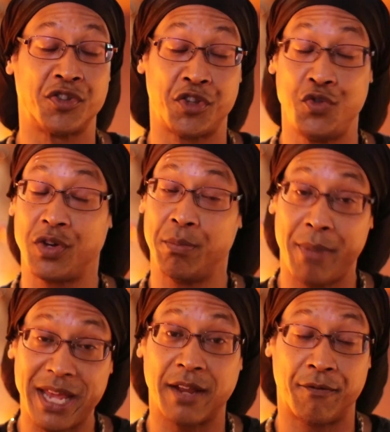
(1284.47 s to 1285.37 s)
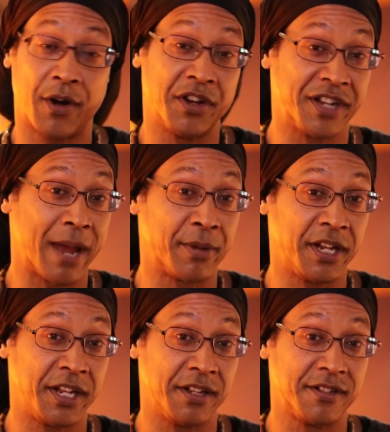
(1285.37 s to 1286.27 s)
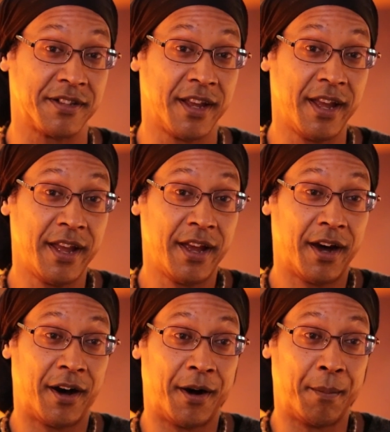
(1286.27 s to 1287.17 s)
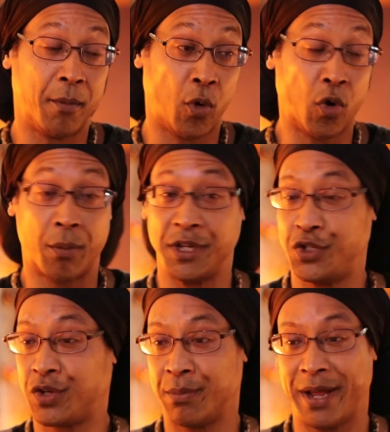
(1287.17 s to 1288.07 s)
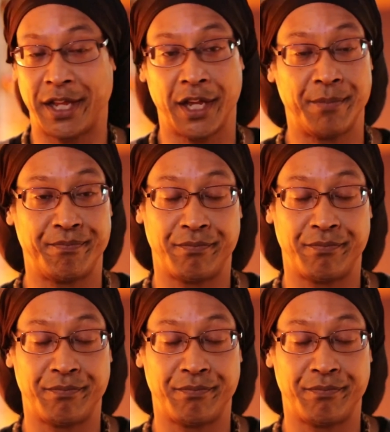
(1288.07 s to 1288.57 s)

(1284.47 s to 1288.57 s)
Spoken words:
So you can make it very Japanese, but you can make it,